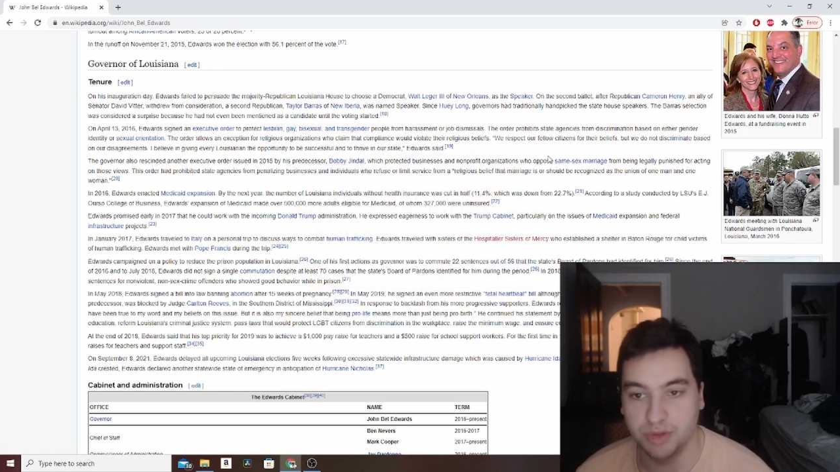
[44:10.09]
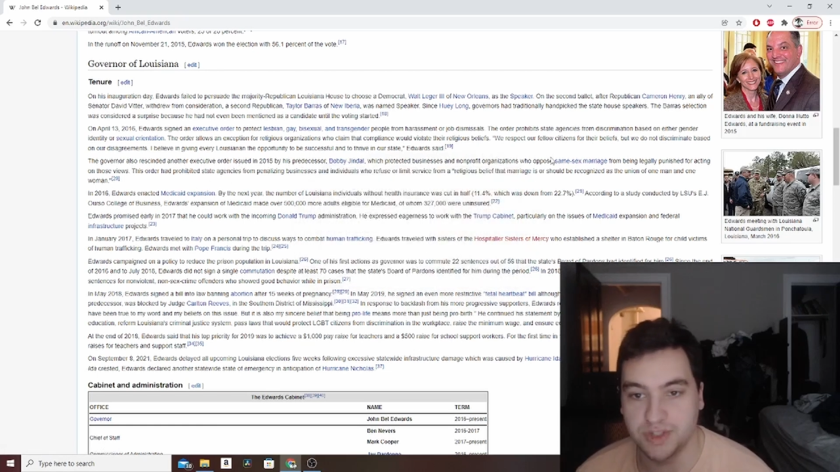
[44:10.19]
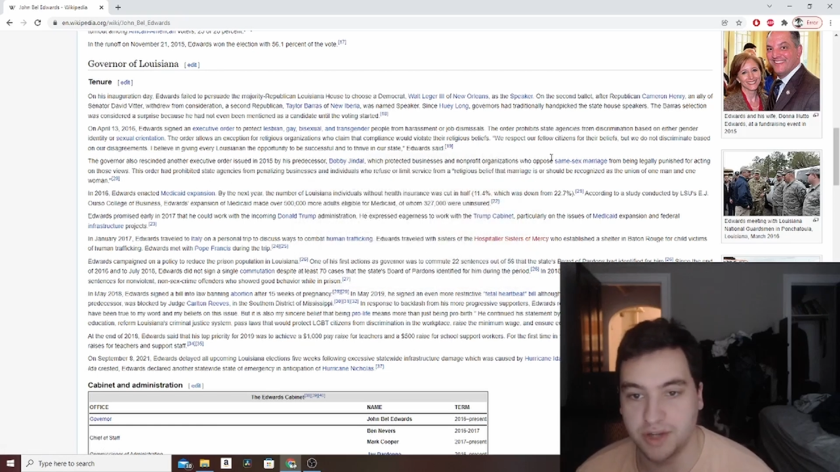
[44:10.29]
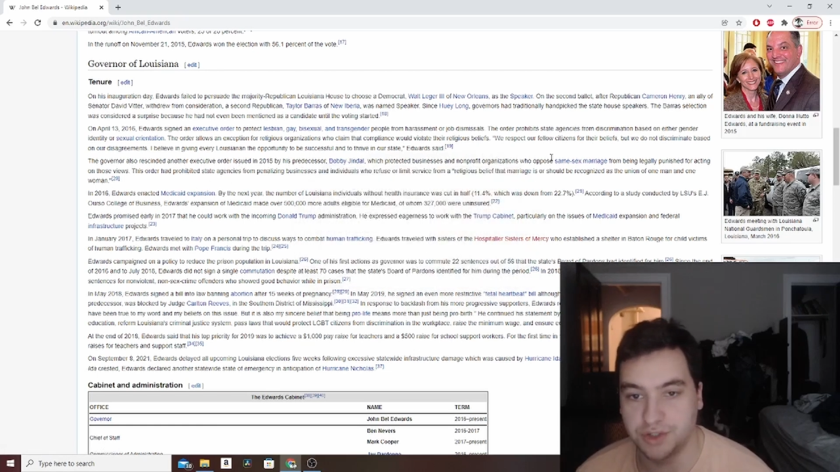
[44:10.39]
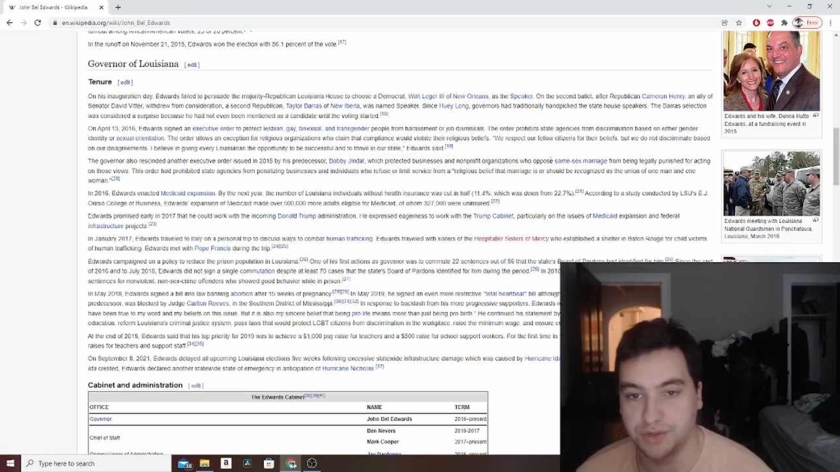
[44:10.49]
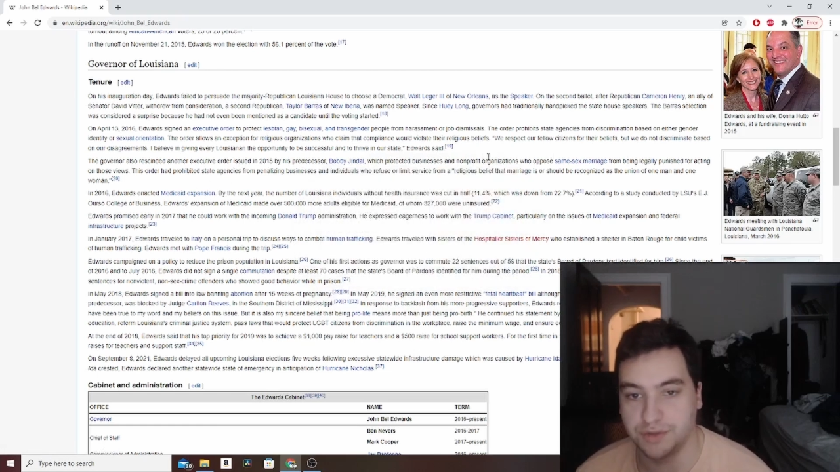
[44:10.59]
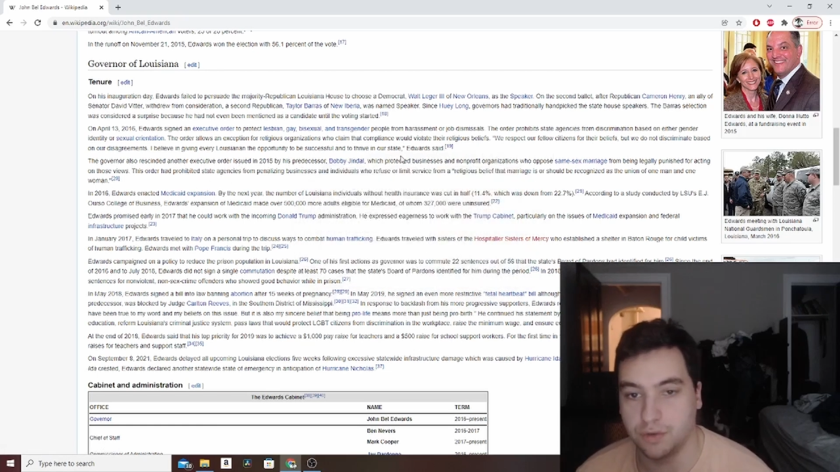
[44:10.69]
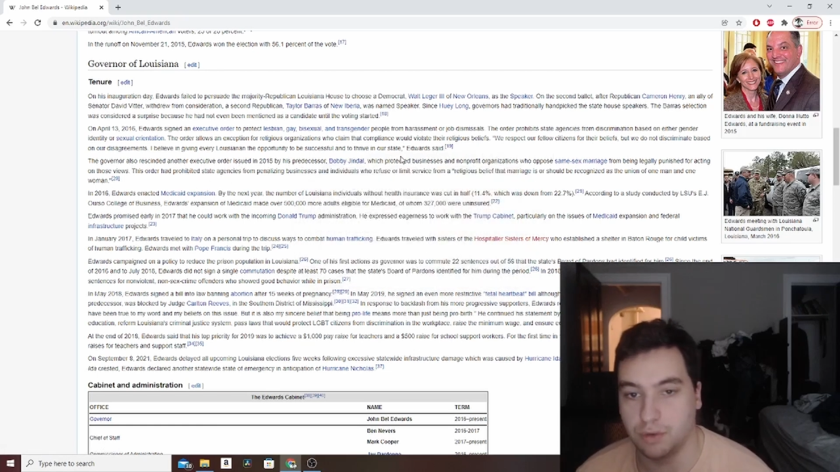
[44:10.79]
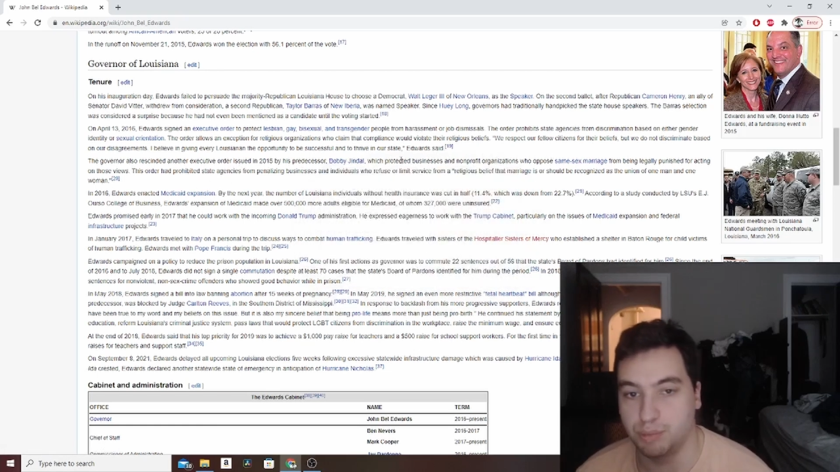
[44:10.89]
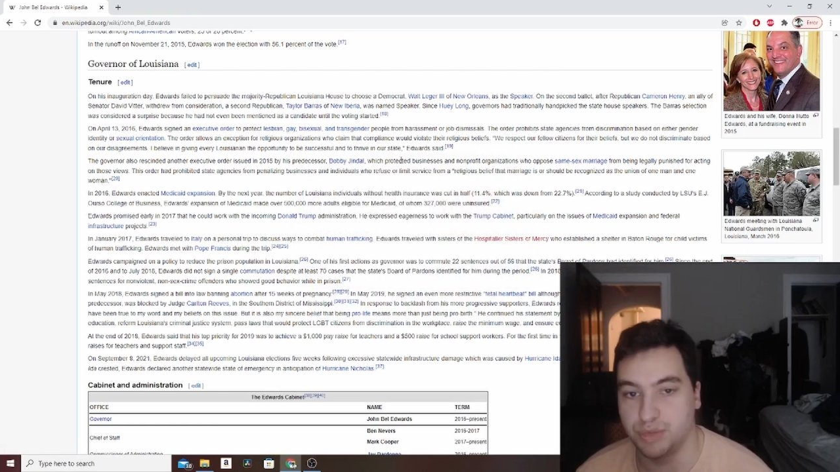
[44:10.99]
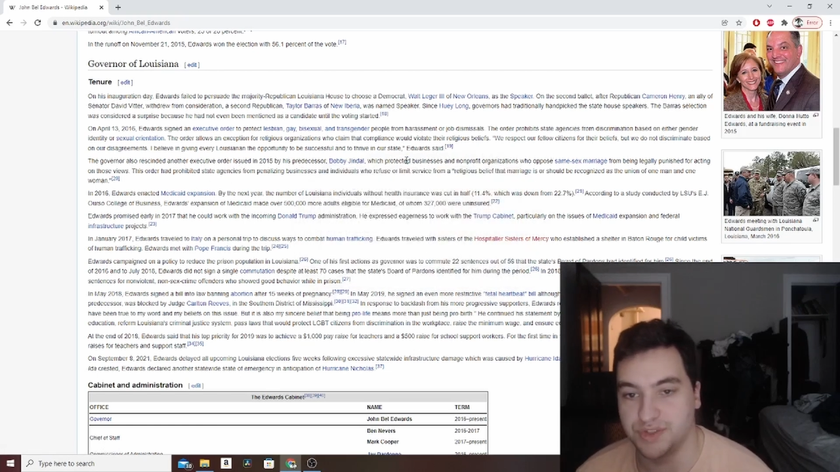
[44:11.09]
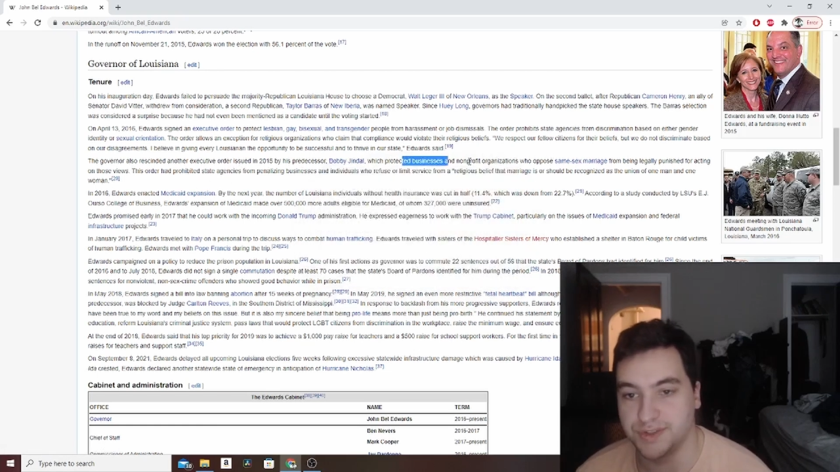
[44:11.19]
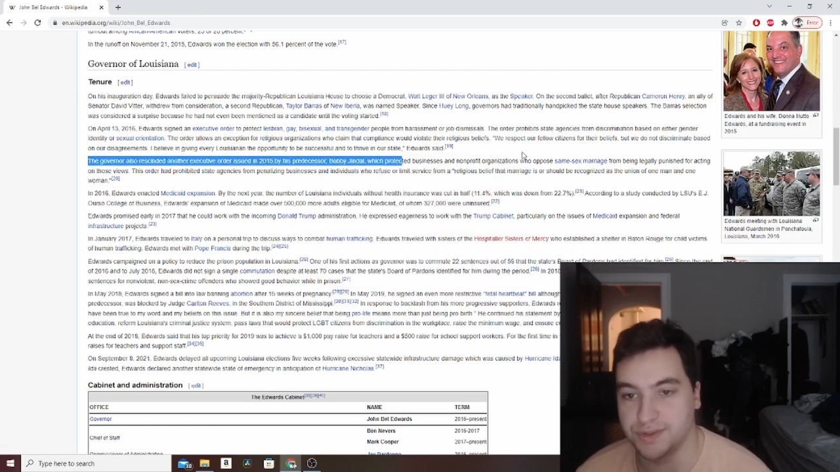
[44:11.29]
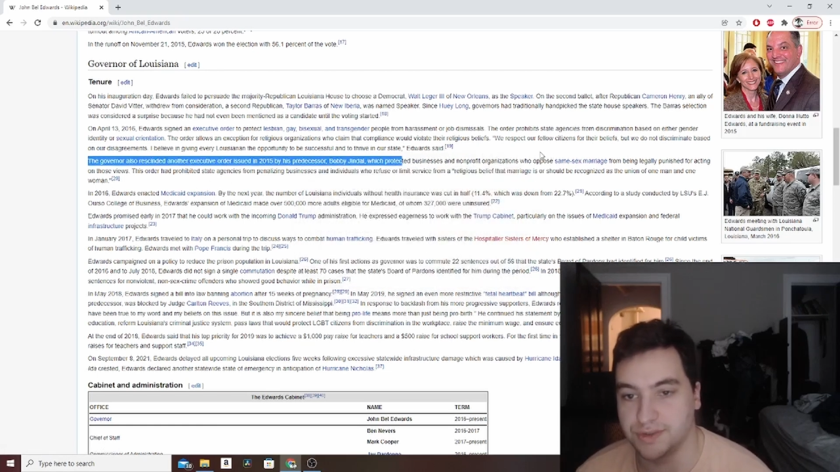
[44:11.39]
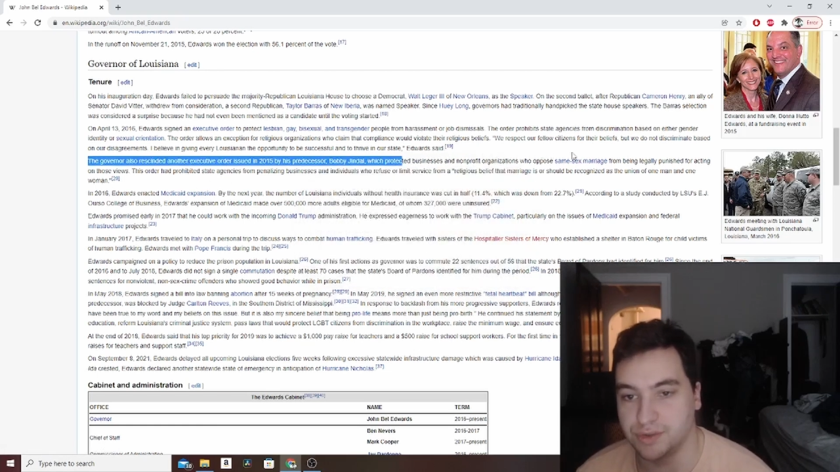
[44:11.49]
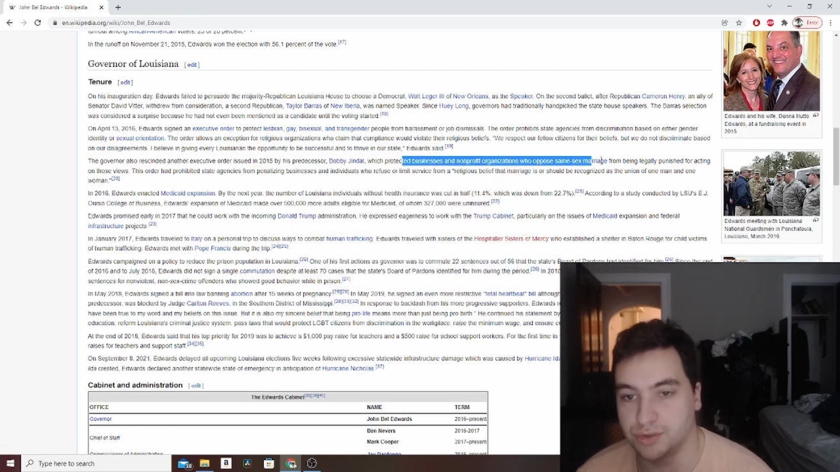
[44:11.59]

protections for businesses